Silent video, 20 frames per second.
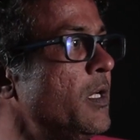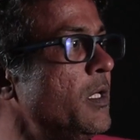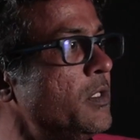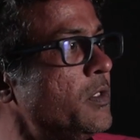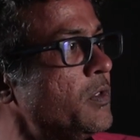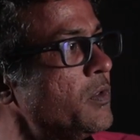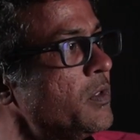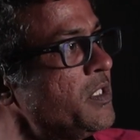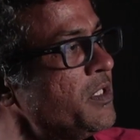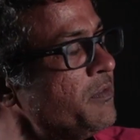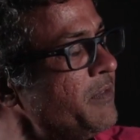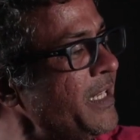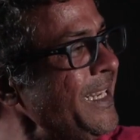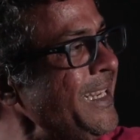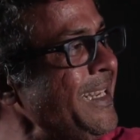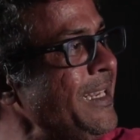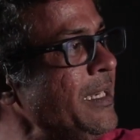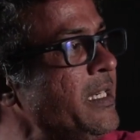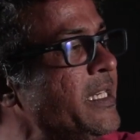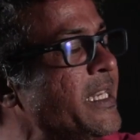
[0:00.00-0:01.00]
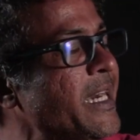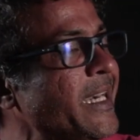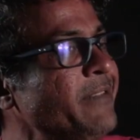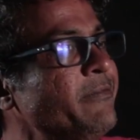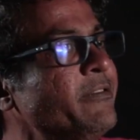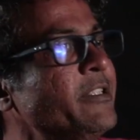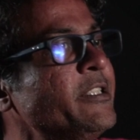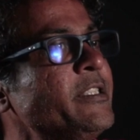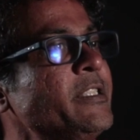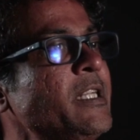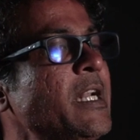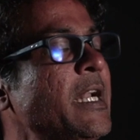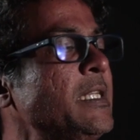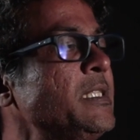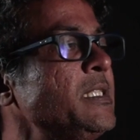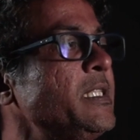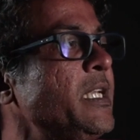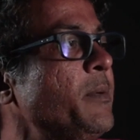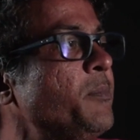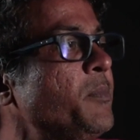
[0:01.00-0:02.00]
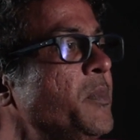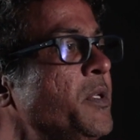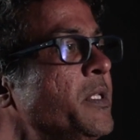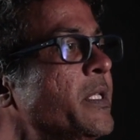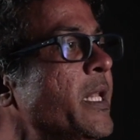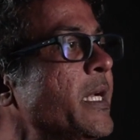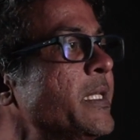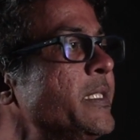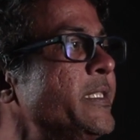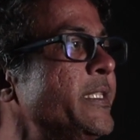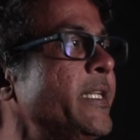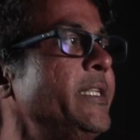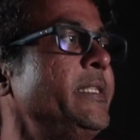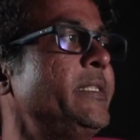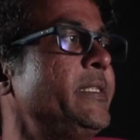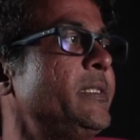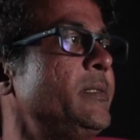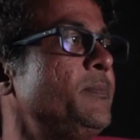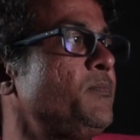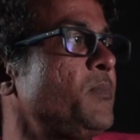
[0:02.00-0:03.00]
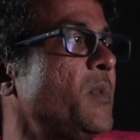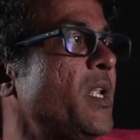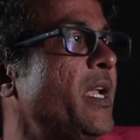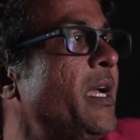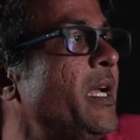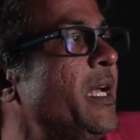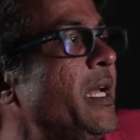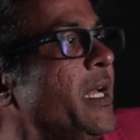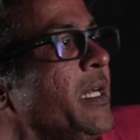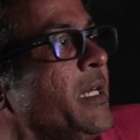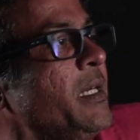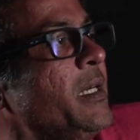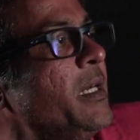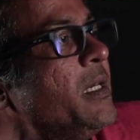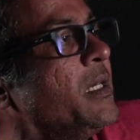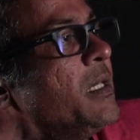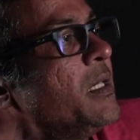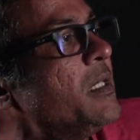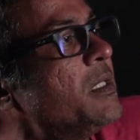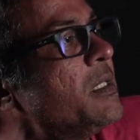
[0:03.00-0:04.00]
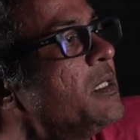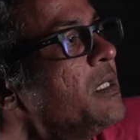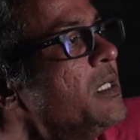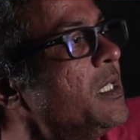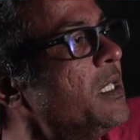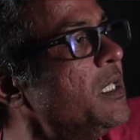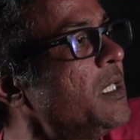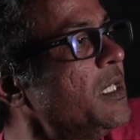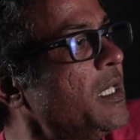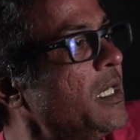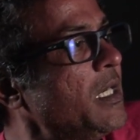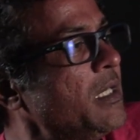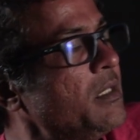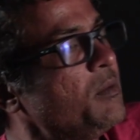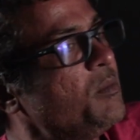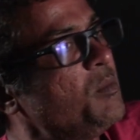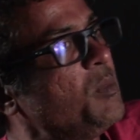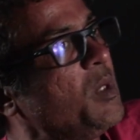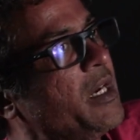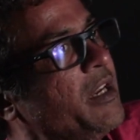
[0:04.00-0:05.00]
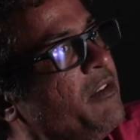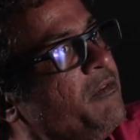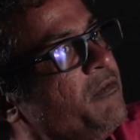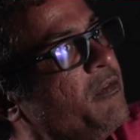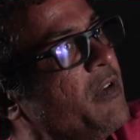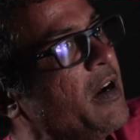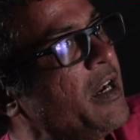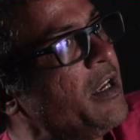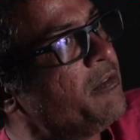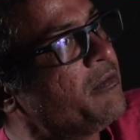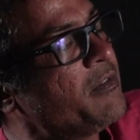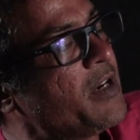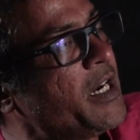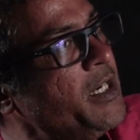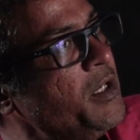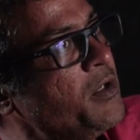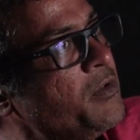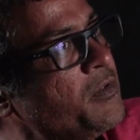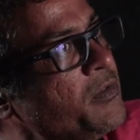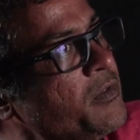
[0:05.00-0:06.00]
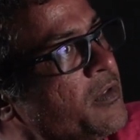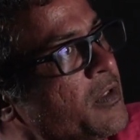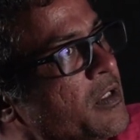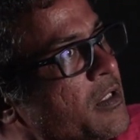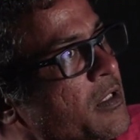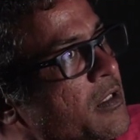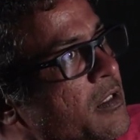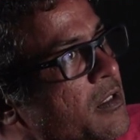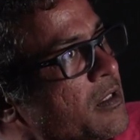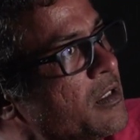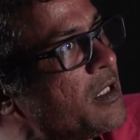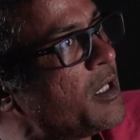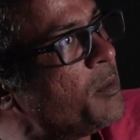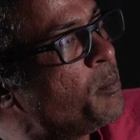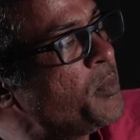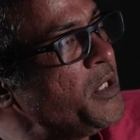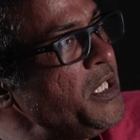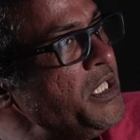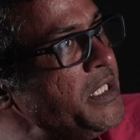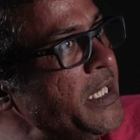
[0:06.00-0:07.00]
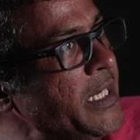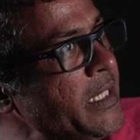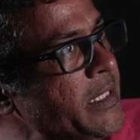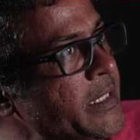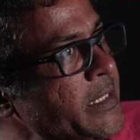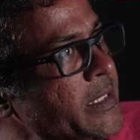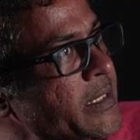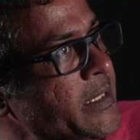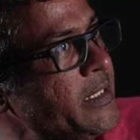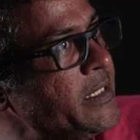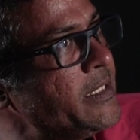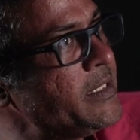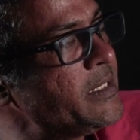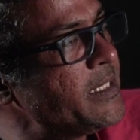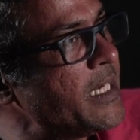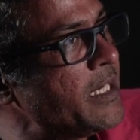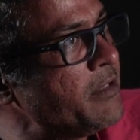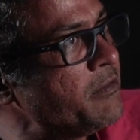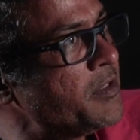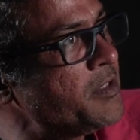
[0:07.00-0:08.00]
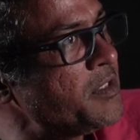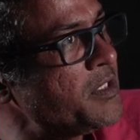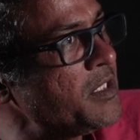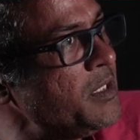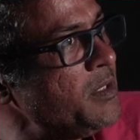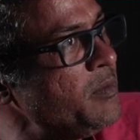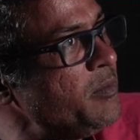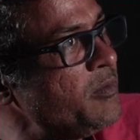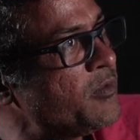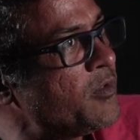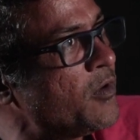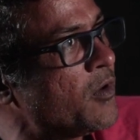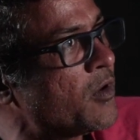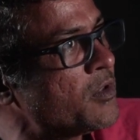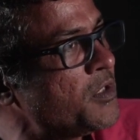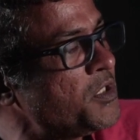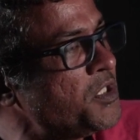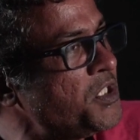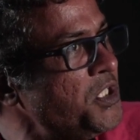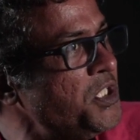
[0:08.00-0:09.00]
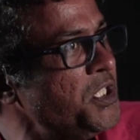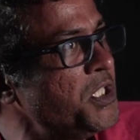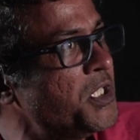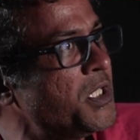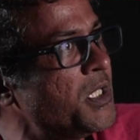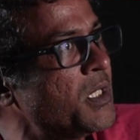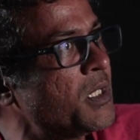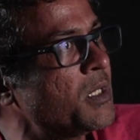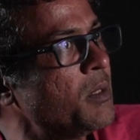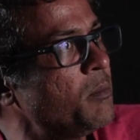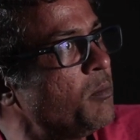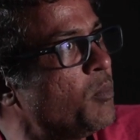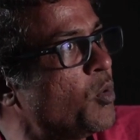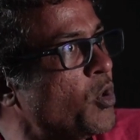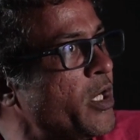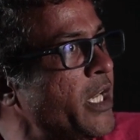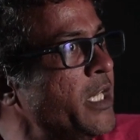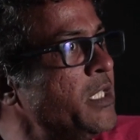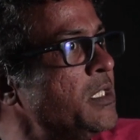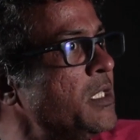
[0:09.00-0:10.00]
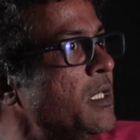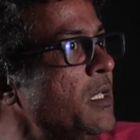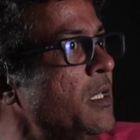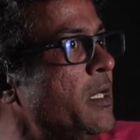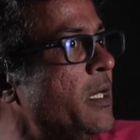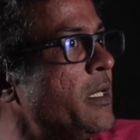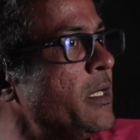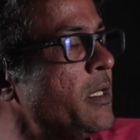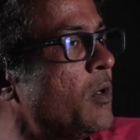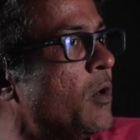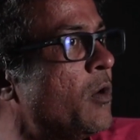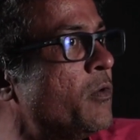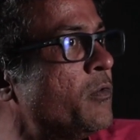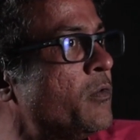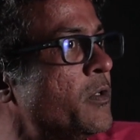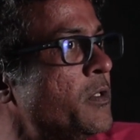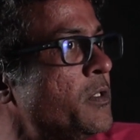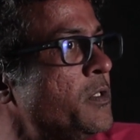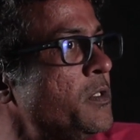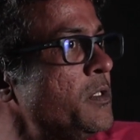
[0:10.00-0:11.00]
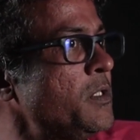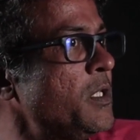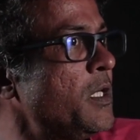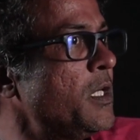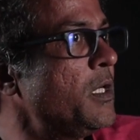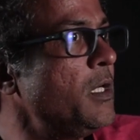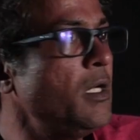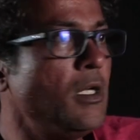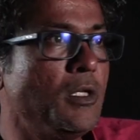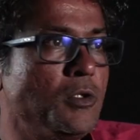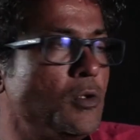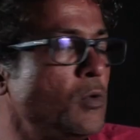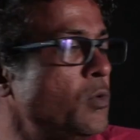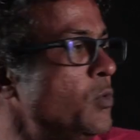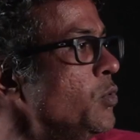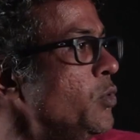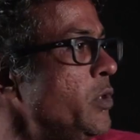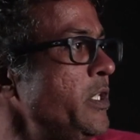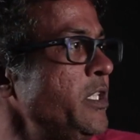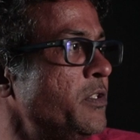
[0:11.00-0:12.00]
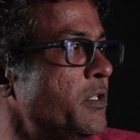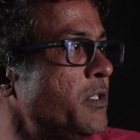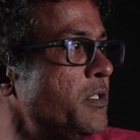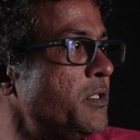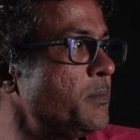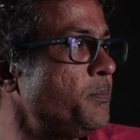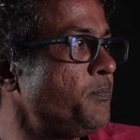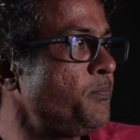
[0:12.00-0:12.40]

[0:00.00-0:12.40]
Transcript: So it's a very diverse landscape in that sense, and I've kind of appreciated this diversity for the sheer potential that it offers to do research.